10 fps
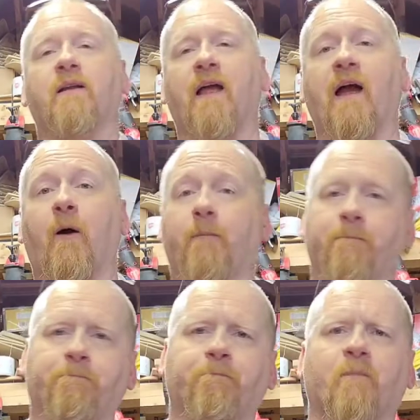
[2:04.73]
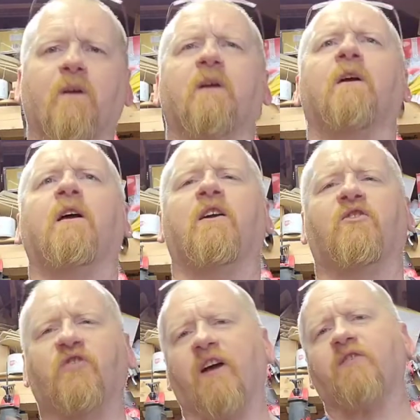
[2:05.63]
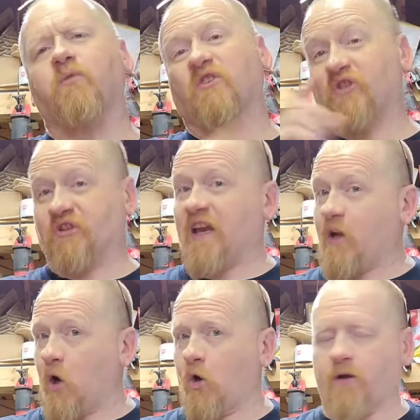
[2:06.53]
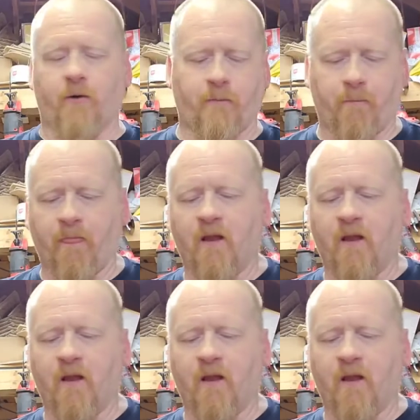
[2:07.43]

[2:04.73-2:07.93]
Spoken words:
Now, it's just what you seen earlier.